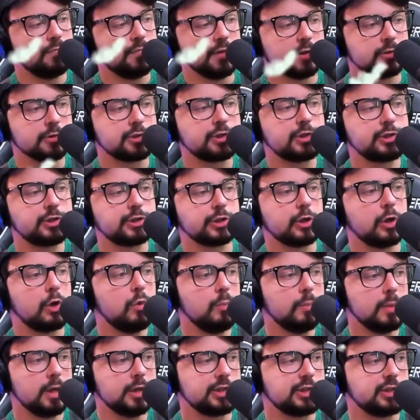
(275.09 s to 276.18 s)
There's so
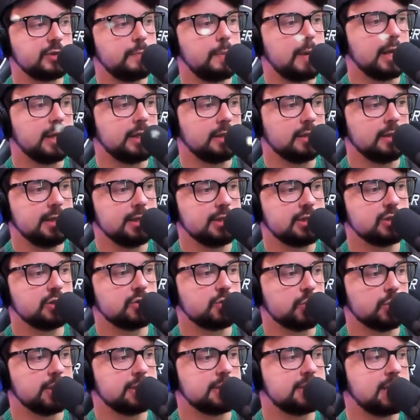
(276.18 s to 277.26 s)
much speculation
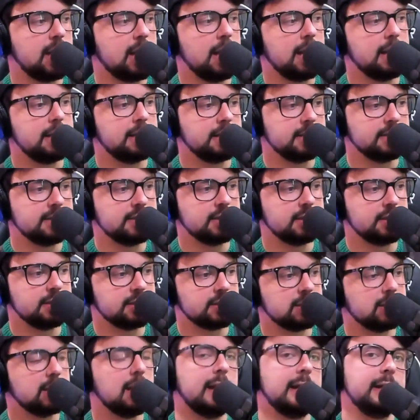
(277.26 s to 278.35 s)
sort of tied into
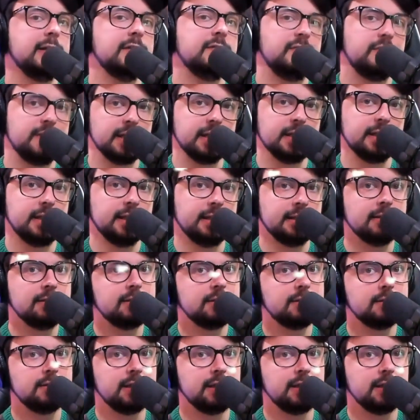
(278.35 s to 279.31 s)
this line of thinking,